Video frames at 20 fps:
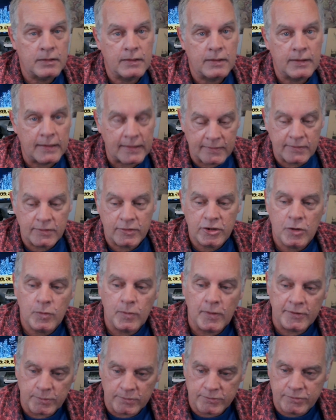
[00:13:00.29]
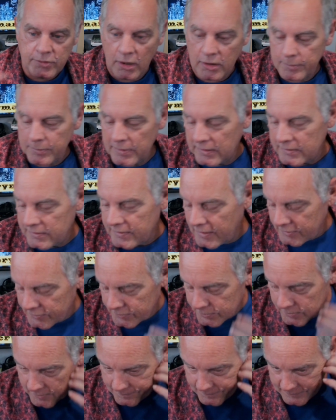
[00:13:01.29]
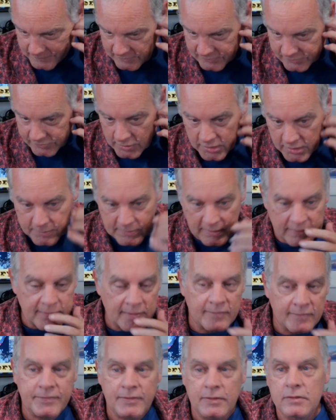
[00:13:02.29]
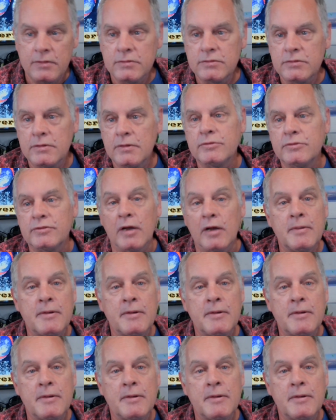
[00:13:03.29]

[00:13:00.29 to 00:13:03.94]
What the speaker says: in the U.S. We'll talk about that as well. Let's talk about that first, shall